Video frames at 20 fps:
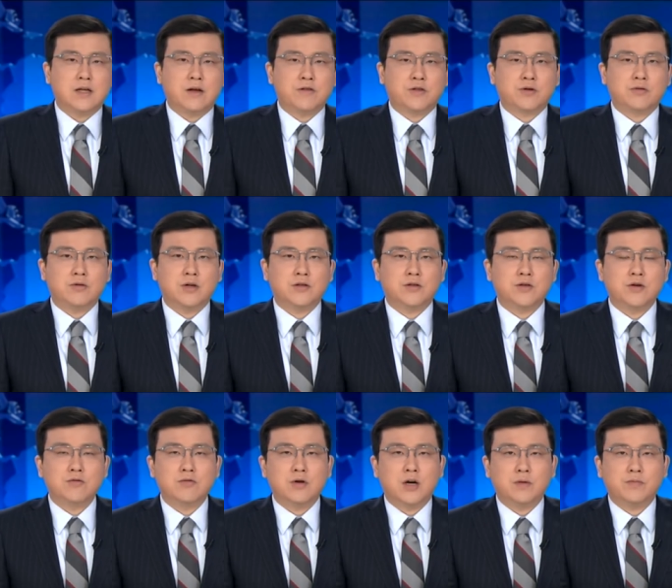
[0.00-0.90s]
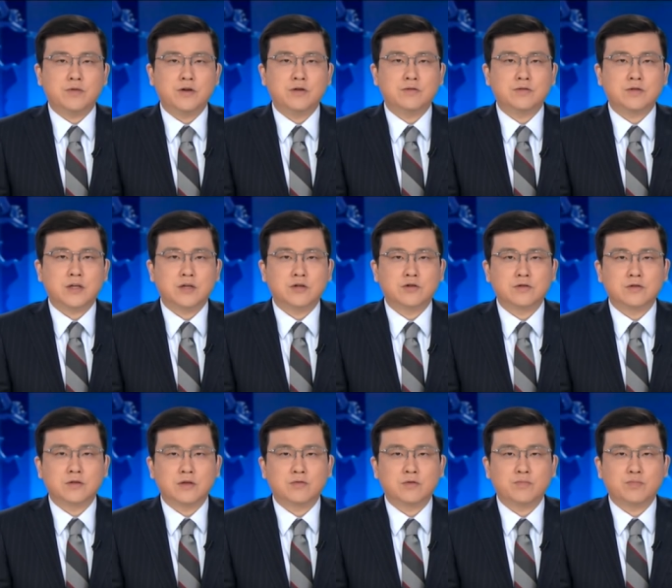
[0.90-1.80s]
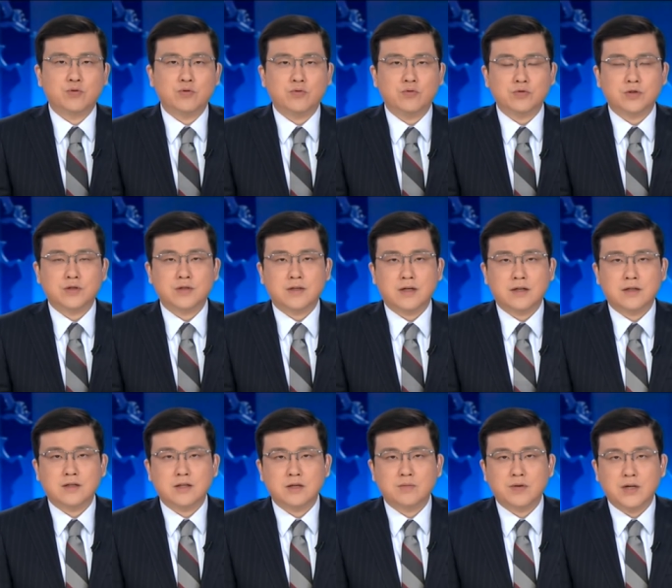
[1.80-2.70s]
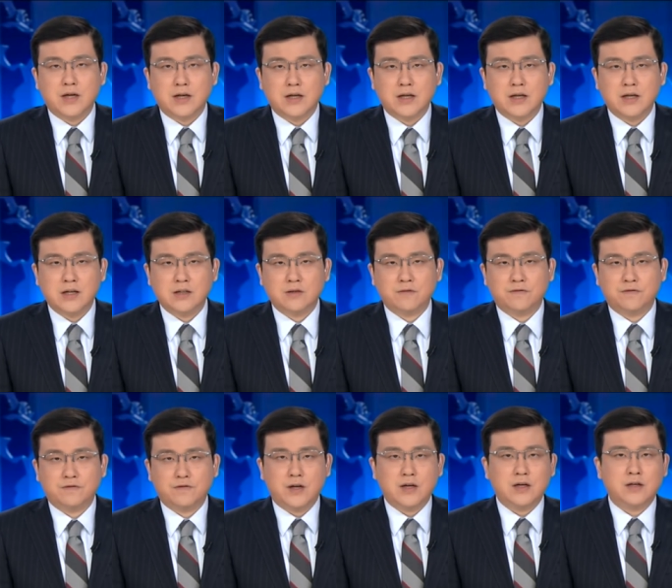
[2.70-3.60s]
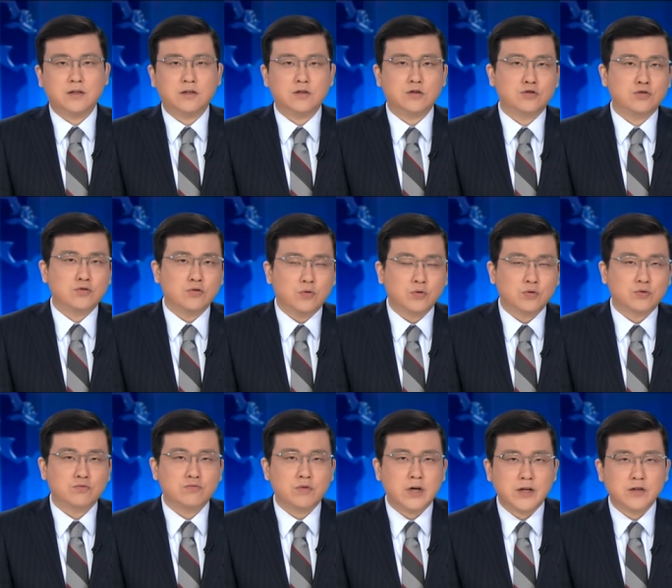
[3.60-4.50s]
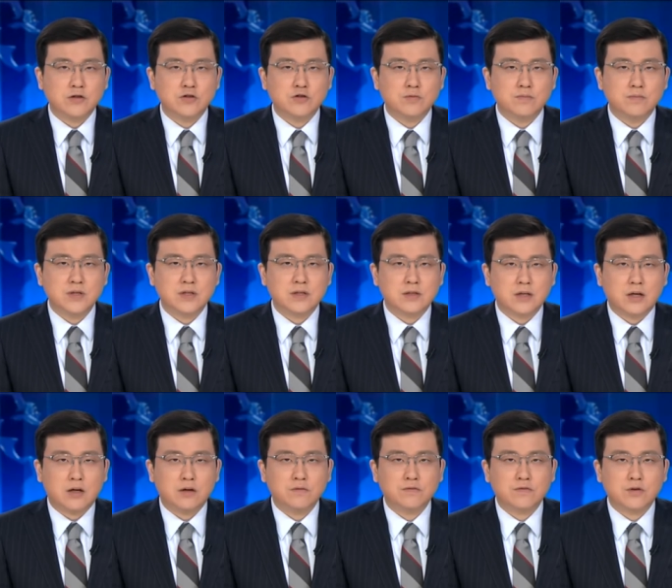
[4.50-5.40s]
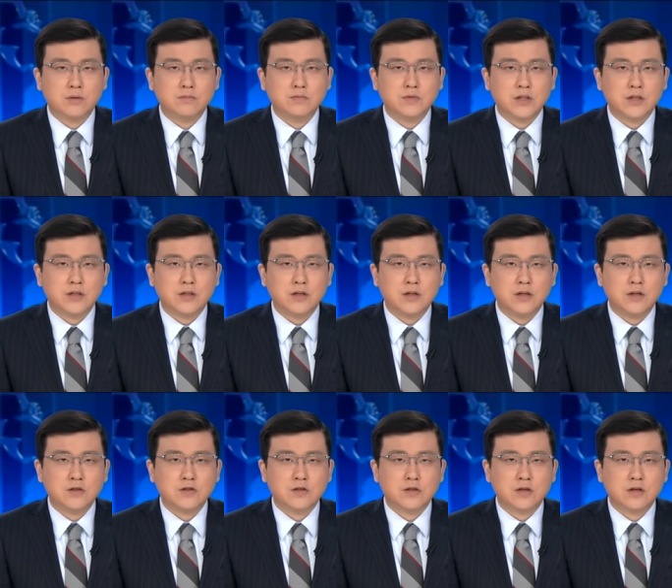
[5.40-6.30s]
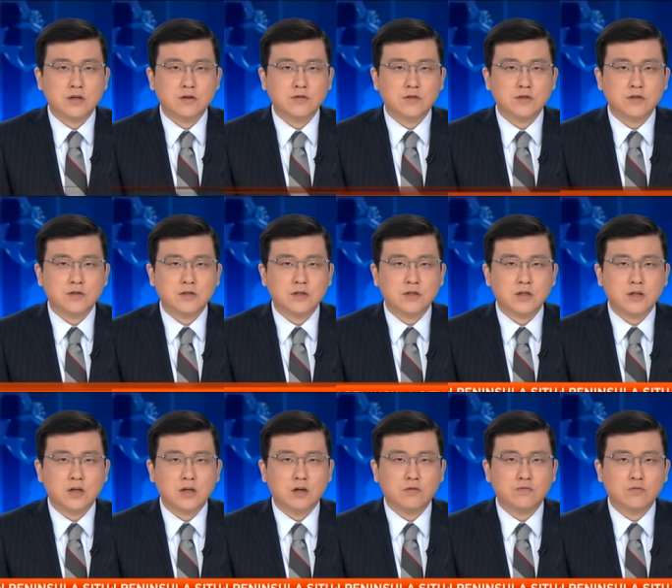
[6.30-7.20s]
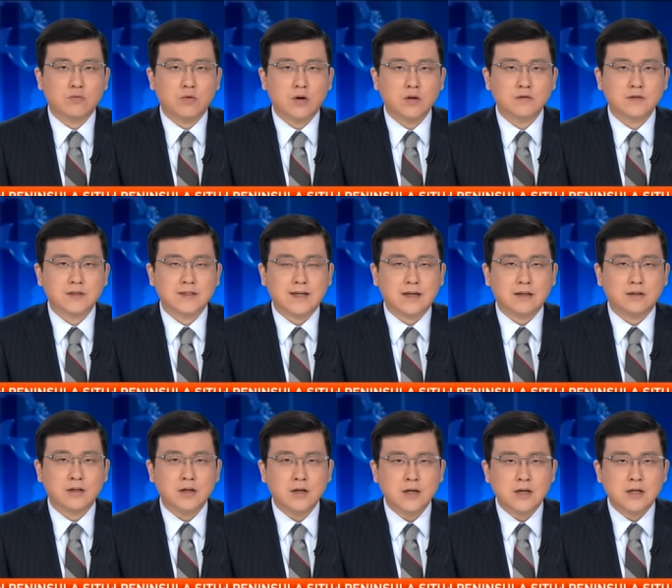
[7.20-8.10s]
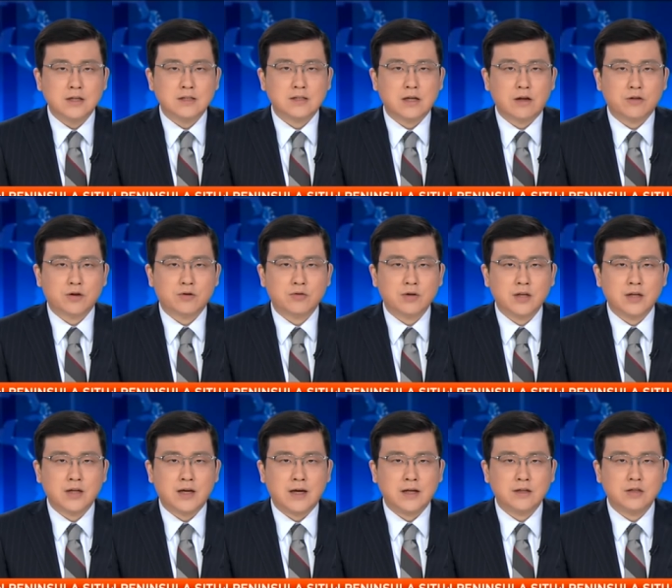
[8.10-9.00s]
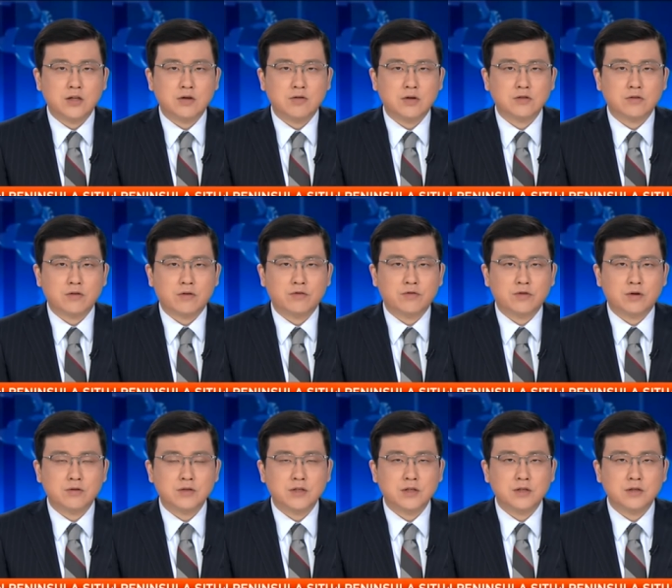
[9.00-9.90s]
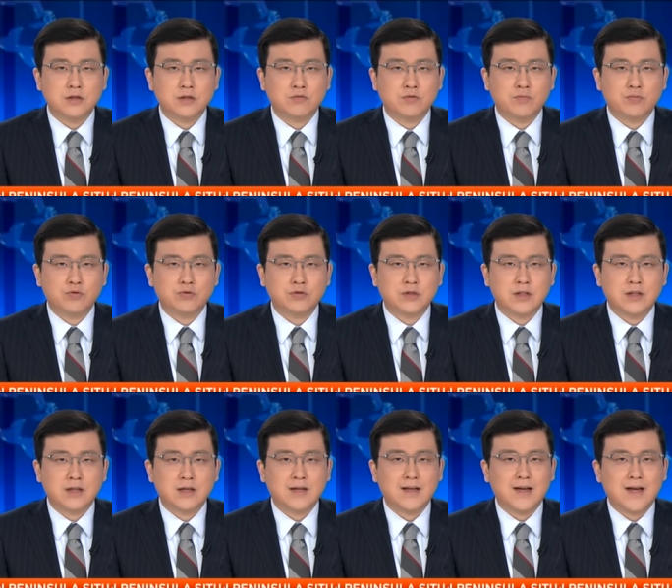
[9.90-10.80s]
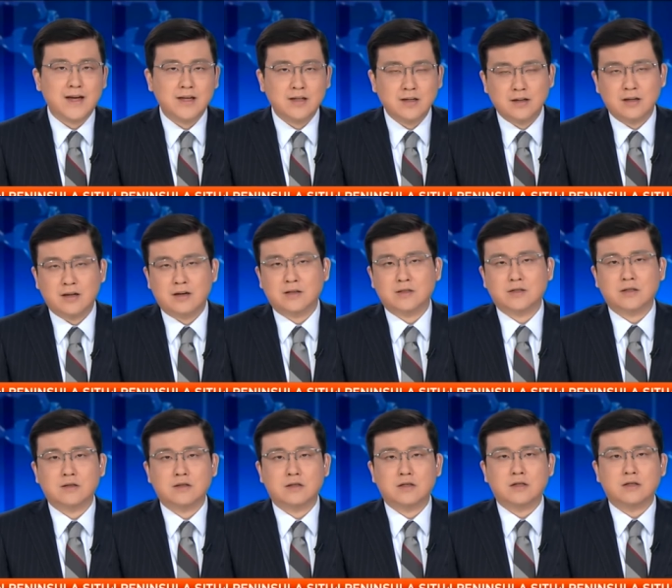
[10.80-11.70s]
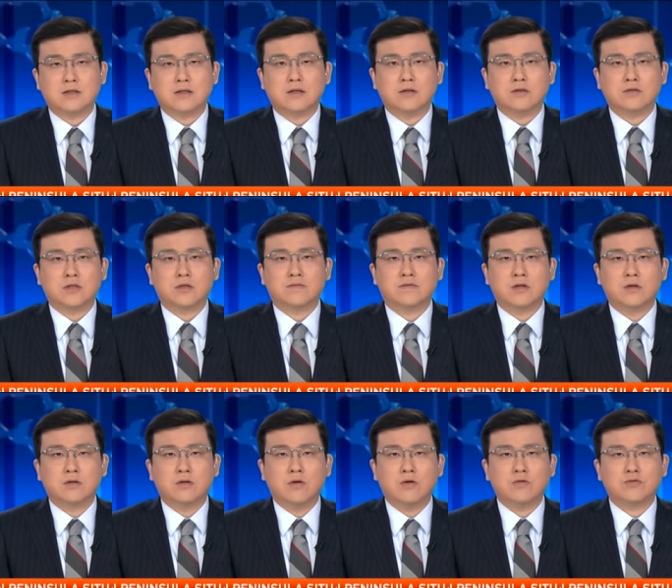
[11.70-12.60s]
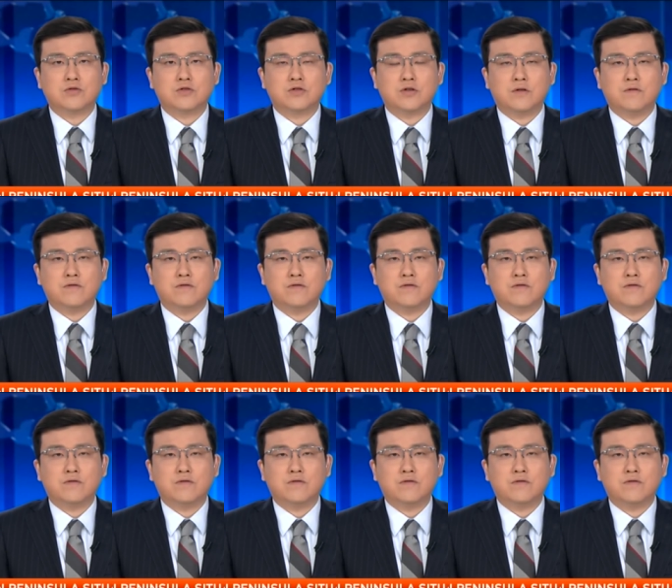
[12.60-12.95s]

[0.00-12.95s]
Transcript: South Korea's Yonhap News Agency reports that the DPRK has fired a short-range missile from the east coast city of Wonsan. South Korean and U.S. authorities are reportedly analyzing the details of the launch.